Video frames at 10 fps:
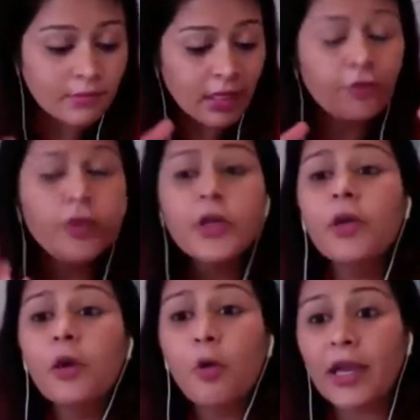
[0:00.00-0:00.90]
If you're
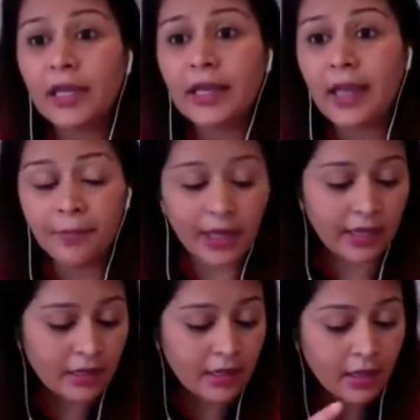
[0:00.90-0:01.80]
doing a whitening
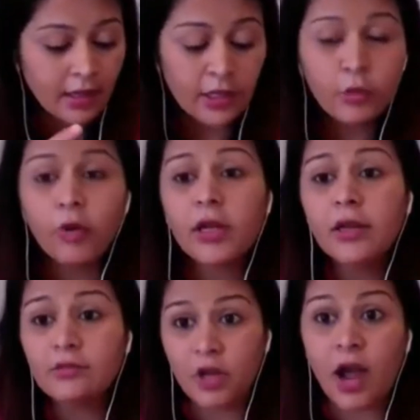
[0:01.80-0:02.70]
campaign and you want
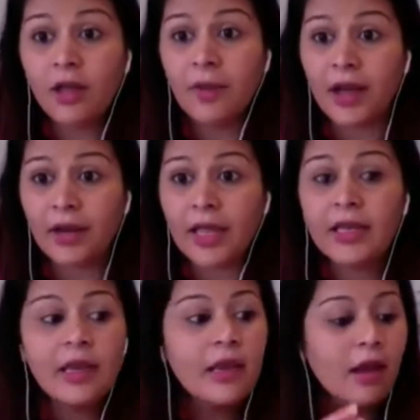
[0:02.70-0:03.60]
to talk about it,
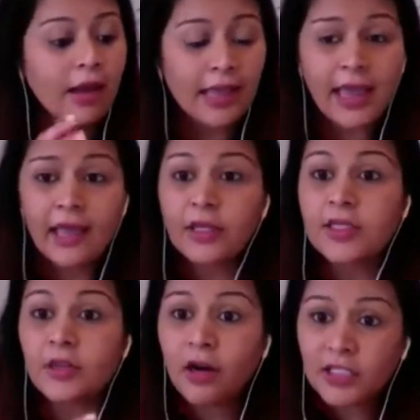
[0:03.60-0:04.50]
again, it
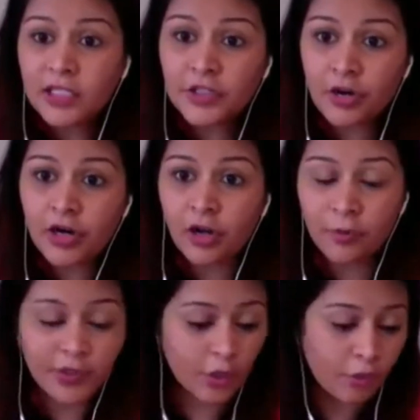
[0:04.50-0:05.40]
starts internal,
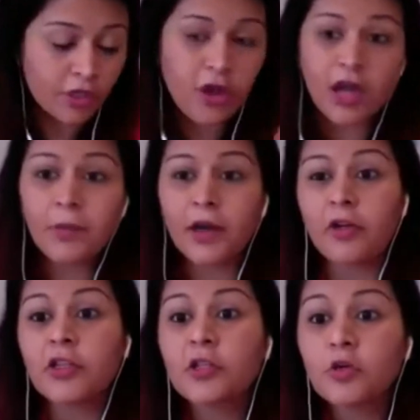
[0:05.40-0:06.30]
but you want to talk about it
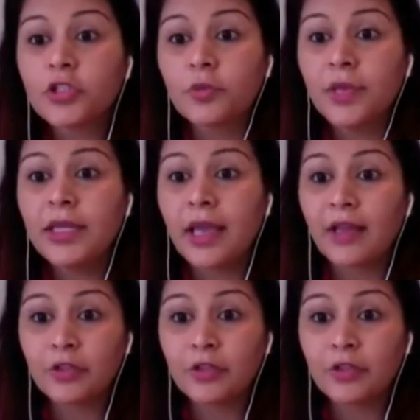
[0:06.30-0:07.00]
on social media.